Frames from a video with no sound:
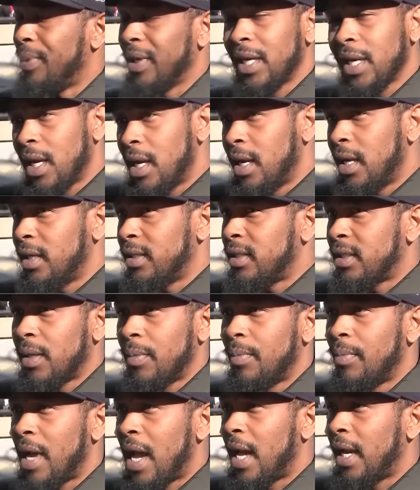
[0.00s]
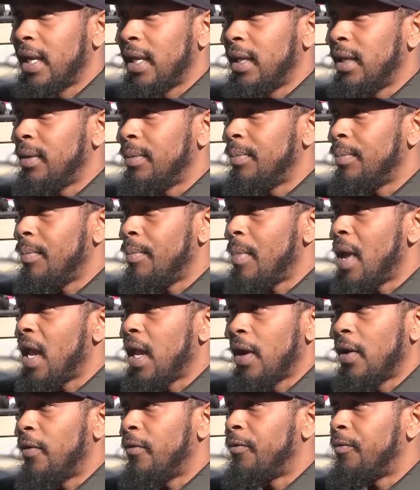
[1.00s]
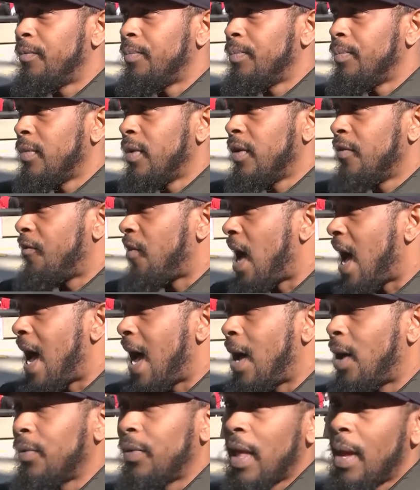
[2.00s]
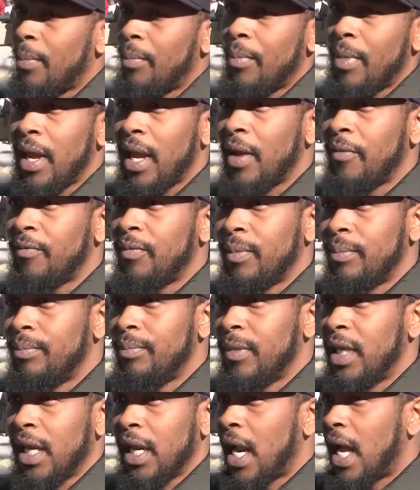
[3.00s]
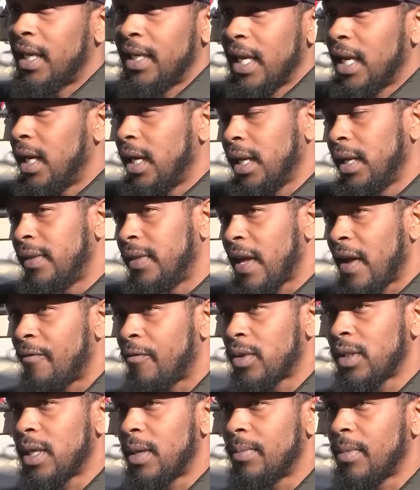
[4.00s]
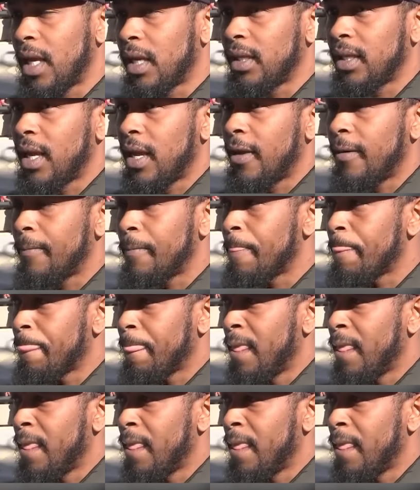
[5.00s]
because somebody may have filed that may have did identity theft or something like that.